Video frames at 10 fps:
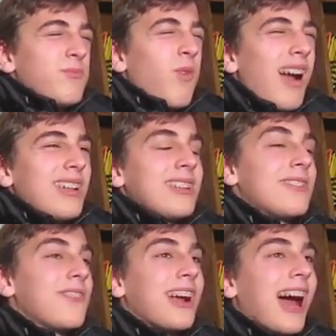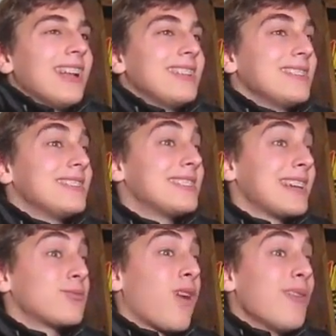why, for God's
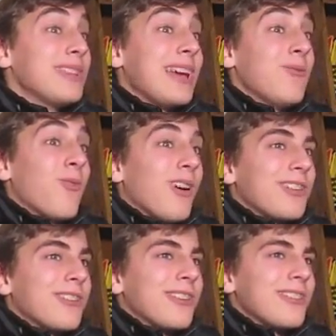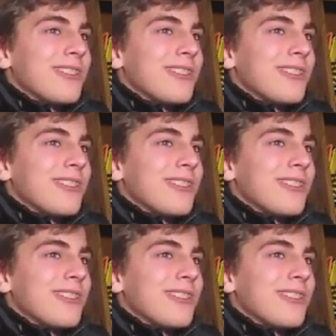sakes, why would they want her?